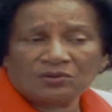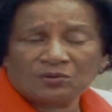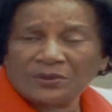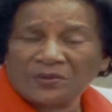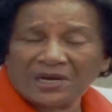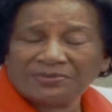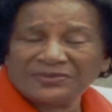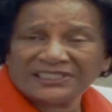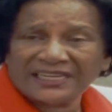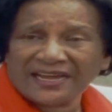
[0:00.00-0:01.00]
We went up
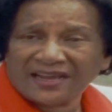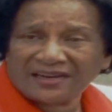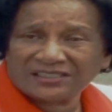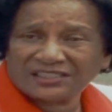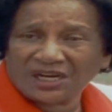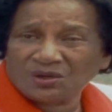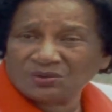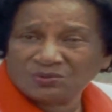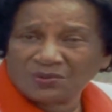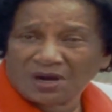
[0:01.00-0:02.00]
beside a
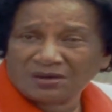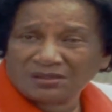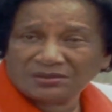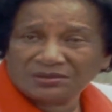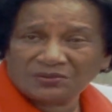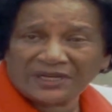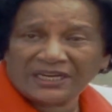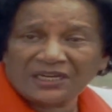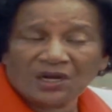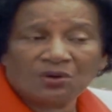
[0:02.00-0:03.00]
stone wall. We
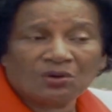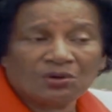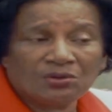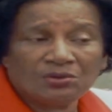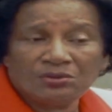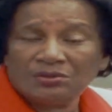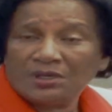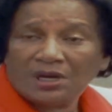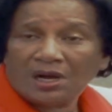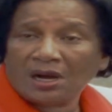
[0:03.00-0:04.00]
didn't know who
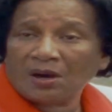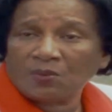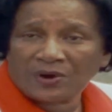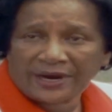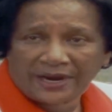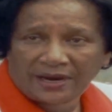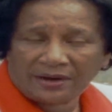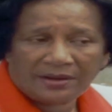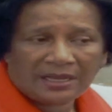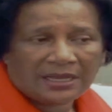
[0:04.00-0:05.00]
or
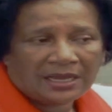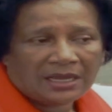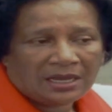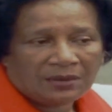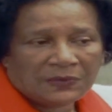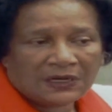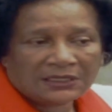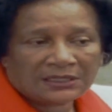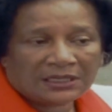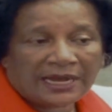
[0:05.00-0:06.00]
where.
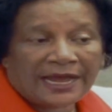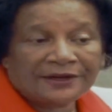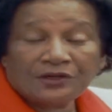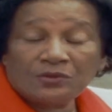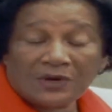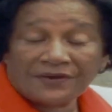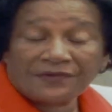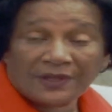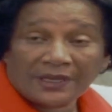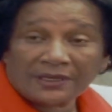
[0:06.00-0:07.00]
But I knew one
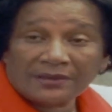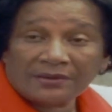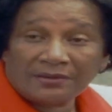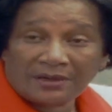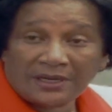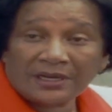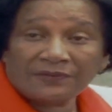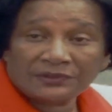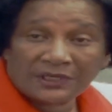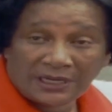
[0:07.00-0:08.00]
thing, that
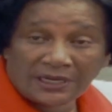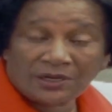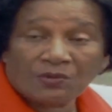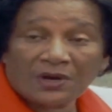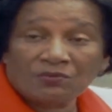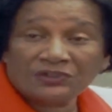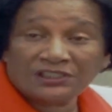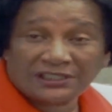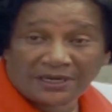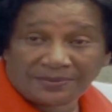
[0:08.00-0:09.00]
if anyone
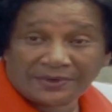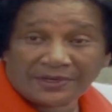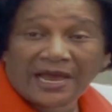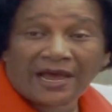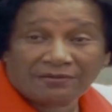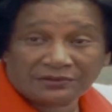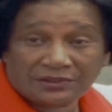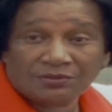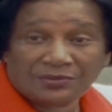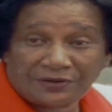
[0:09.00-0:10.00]
was jumping, I was
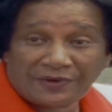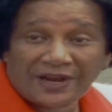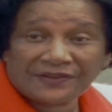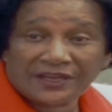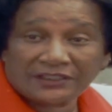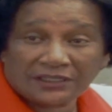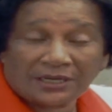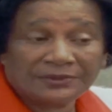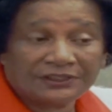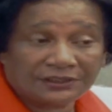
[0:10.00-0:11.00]
going to be right there
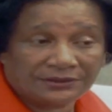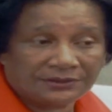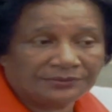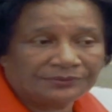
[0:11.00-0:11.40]
jumping too.